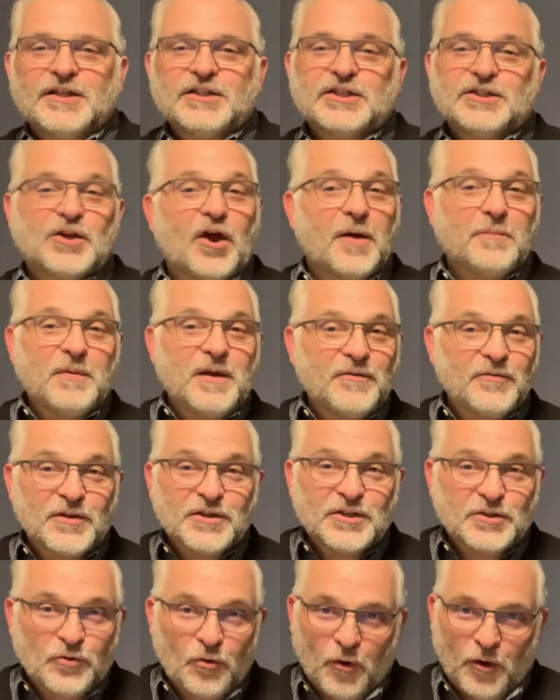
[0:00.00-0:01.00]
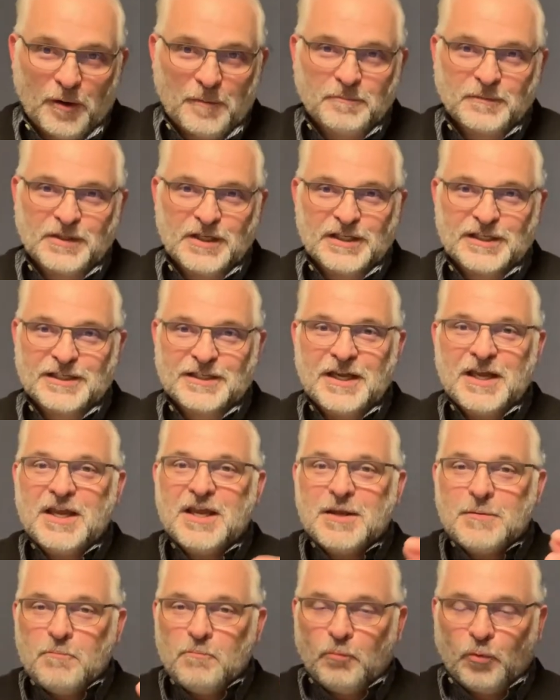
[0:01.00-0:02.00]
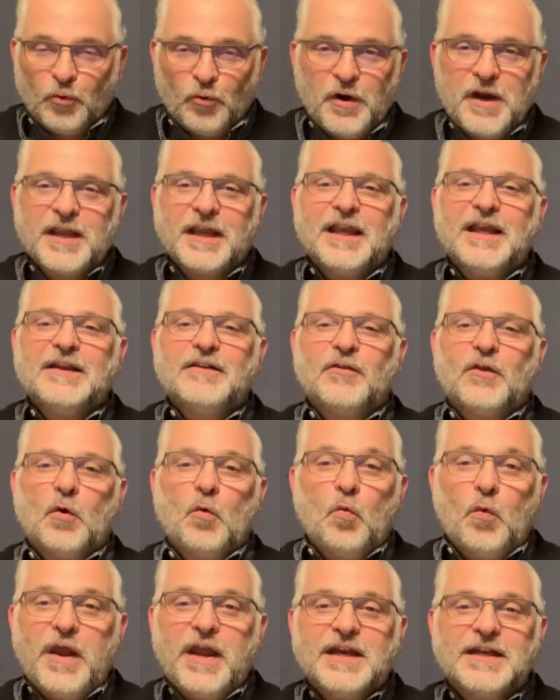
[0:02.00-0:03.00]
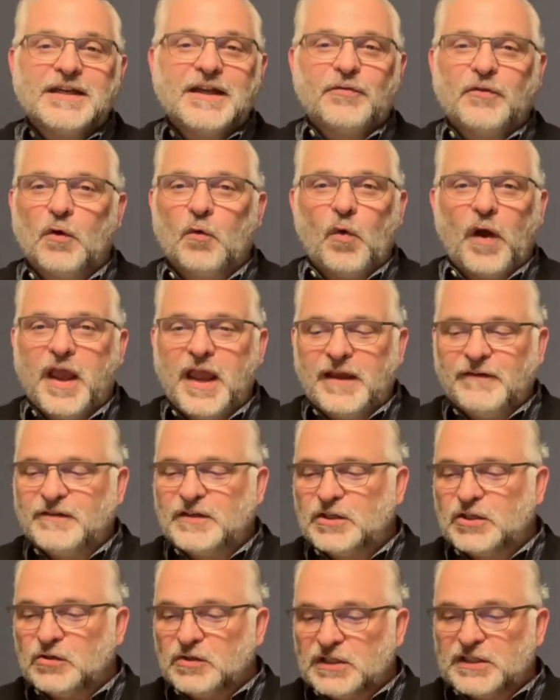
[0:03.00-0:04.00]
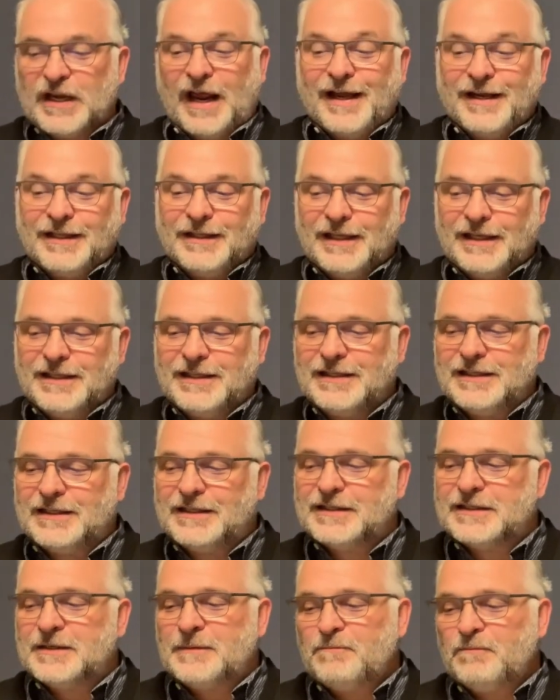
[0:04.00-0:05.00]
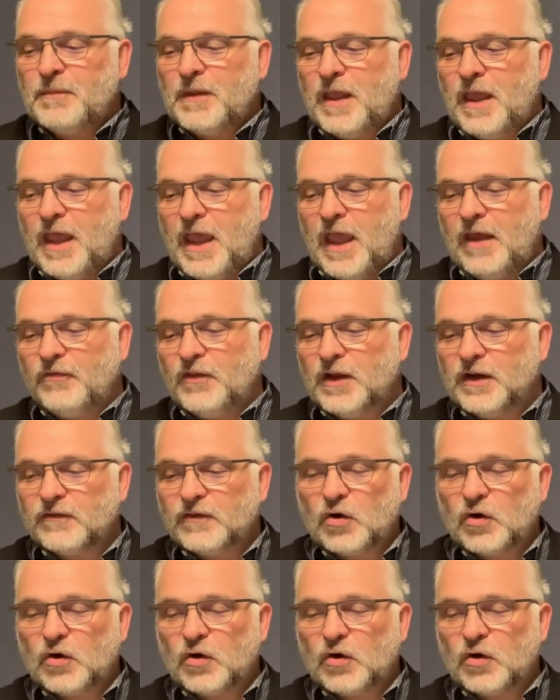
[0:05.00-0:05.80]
stopping the storm, just bringing the wind and the waves to silence. And then,